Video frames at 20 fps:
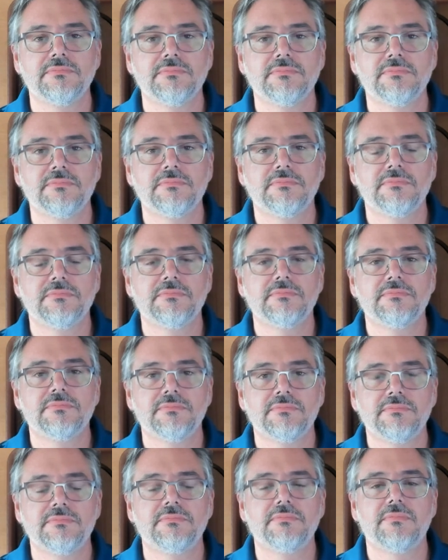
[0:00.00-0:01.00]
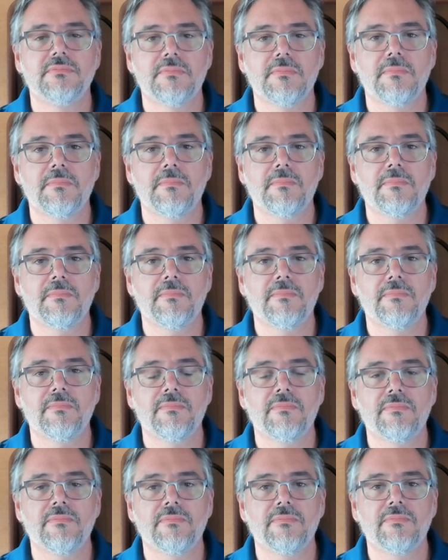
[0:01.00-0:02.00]

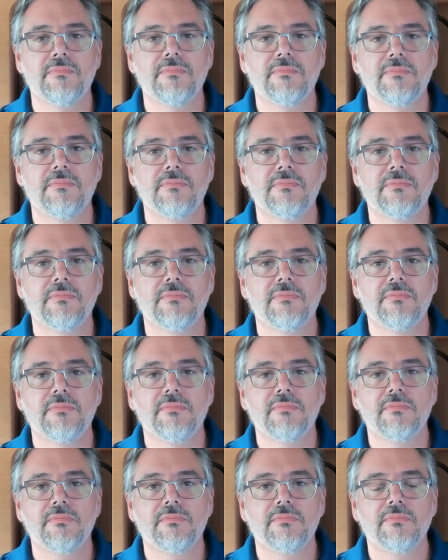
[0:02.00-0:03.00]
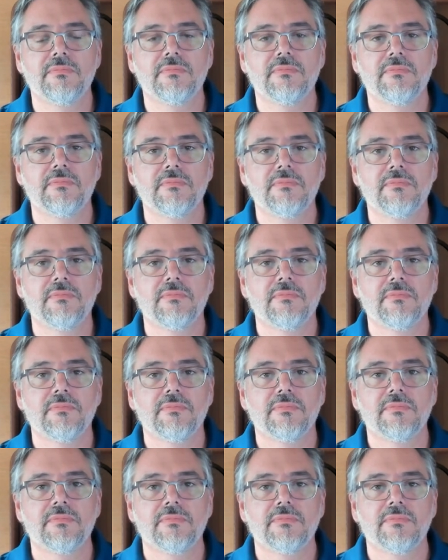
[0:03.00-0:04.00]

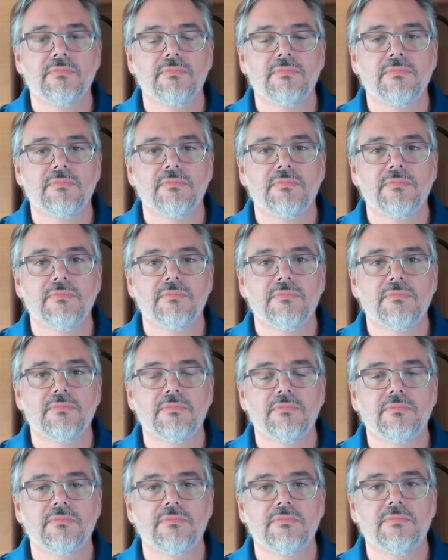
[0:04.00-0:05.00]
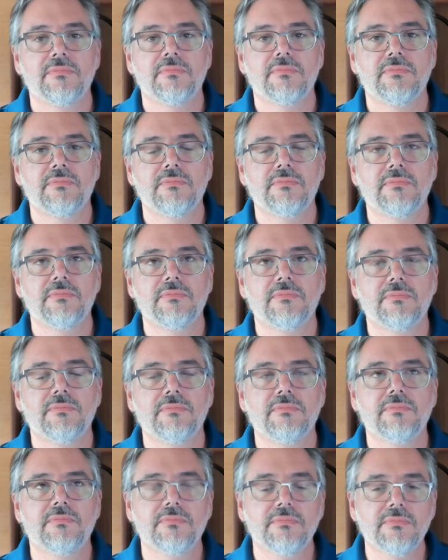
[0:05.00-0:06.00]
The person shown says nothing.